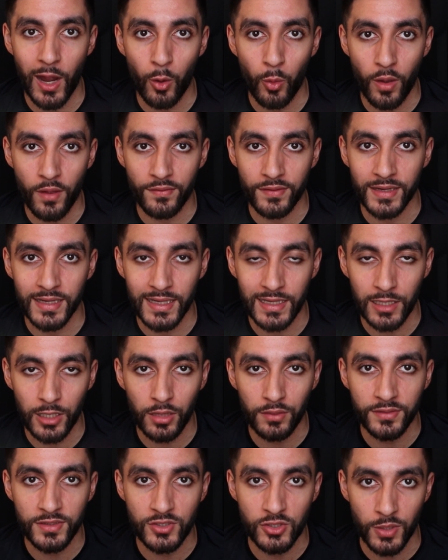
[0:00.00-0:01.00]
However, a
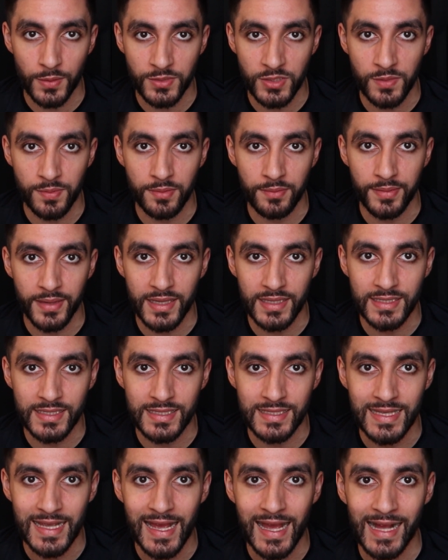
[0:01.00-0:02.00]
lot of these dropshipping
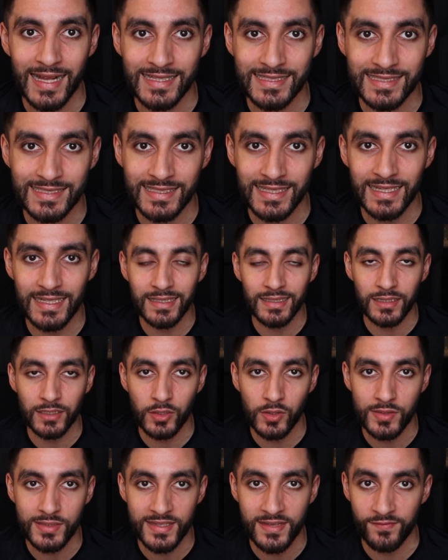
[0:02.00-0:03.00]
pages are stealing the
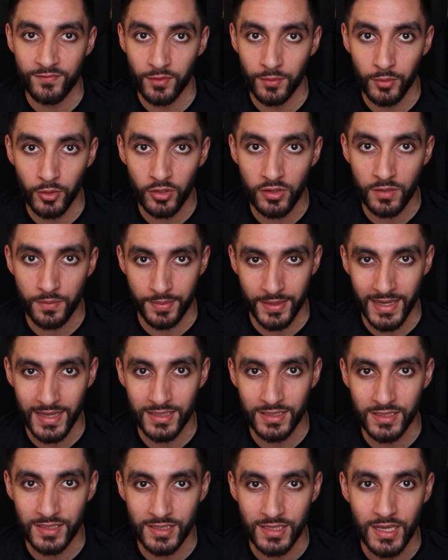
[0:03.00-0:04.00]
content from other
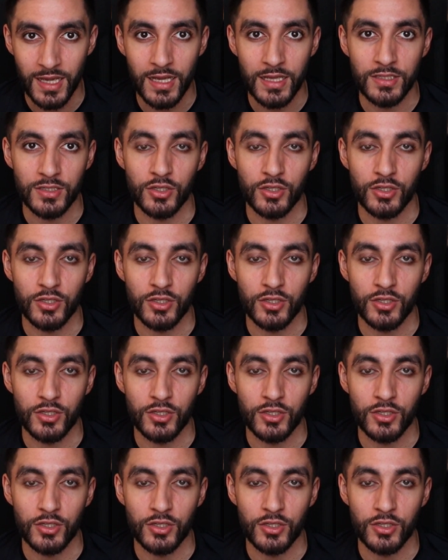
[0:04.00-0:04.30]
pages,